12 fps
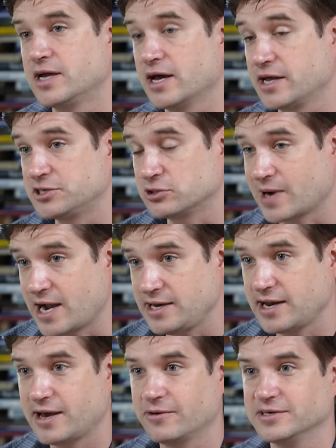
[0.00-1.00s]
You got to get your
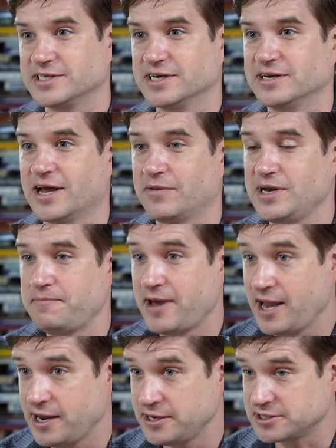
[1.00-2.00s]
writing hours in. How sure. many
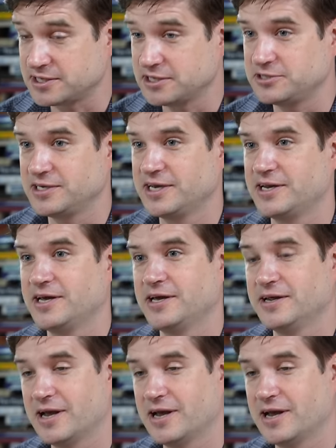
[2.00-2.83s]
pages did you get in?